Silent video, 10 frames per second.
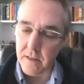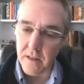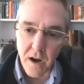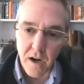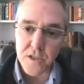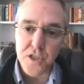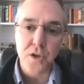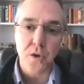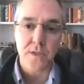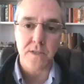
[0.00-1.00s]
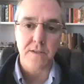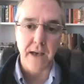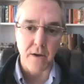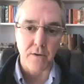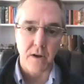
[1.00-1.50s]
large doses of
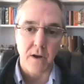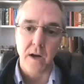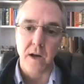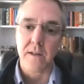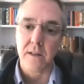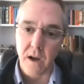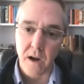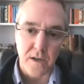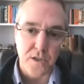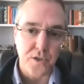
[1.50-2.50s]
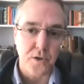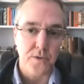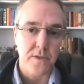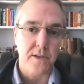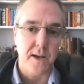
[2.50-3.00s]
alcohol, large
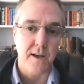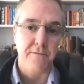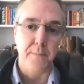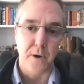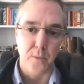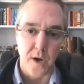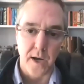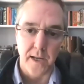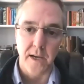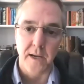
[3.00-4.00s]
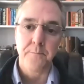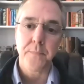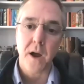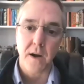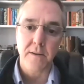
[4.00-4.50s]
doses of marijuana
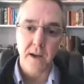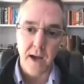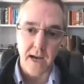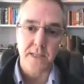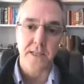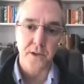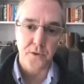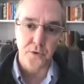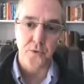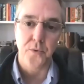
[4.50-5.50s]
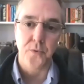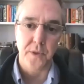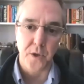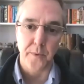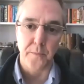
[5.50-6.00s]
are toxic to
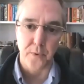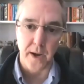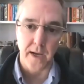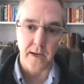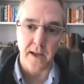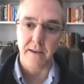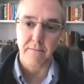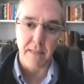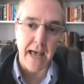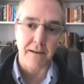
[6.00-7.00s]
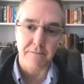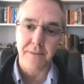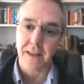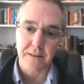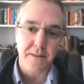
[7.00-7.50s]
the human brain. And that
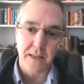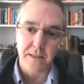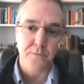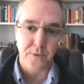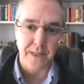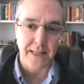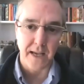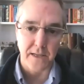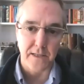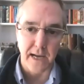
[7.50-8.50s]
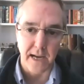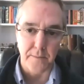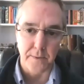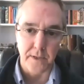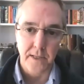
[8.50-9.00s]
is really
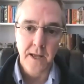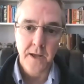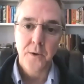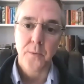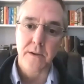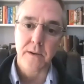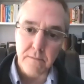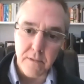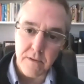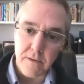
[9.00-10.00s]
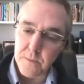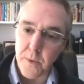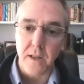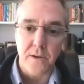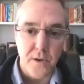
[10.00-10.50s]
undeniable. Whether
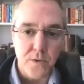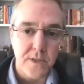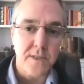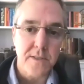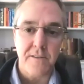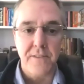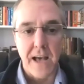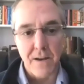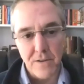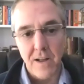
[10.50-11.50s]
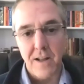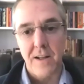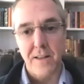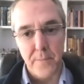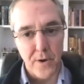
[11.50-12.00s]
smaller doses of
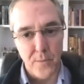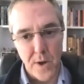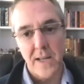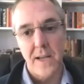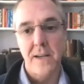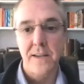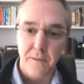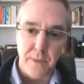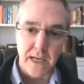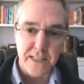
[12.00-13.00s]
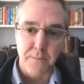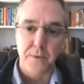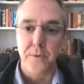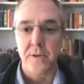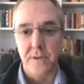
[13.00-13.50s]
alcohol and marijuana can be
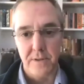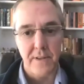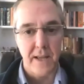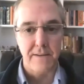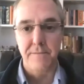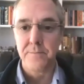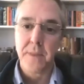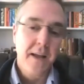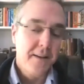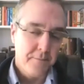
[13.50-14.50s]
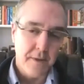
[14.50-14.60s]
acceptable, and